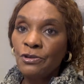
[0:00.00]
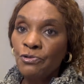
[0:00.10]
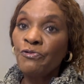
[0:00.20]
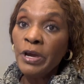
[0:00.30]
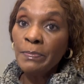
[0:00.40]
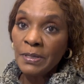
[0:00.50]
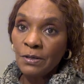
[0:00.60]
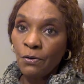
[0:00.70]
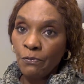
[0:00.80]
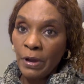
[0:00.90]
dreams
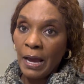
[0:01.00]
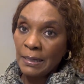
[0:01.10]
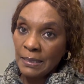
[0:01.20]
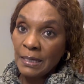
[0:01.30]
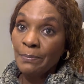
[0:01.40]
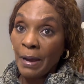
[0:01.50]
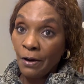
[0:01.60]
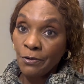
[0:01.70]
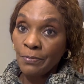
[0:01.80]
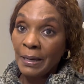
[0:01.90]
of where I'd seen my
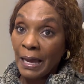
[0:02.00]
husband,